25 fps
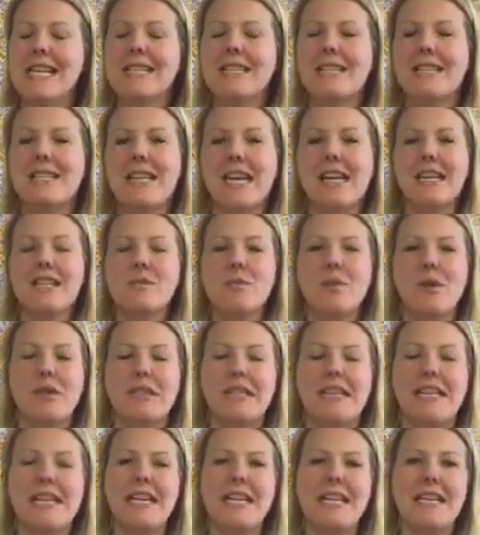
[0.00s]
Today's
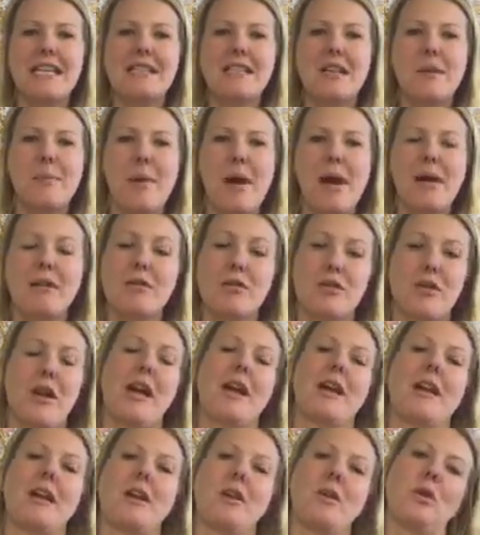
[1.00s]
one is about
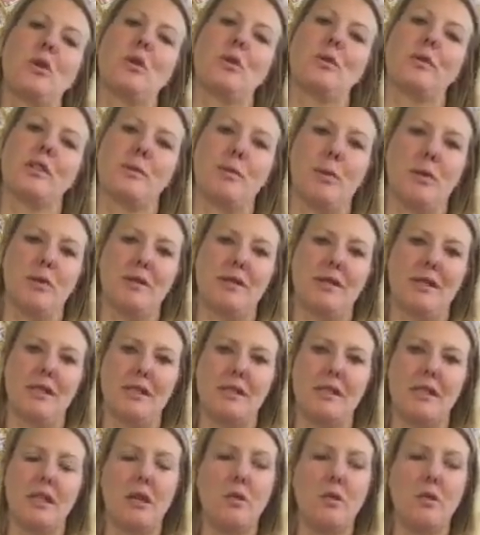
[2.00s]
tracking your responses.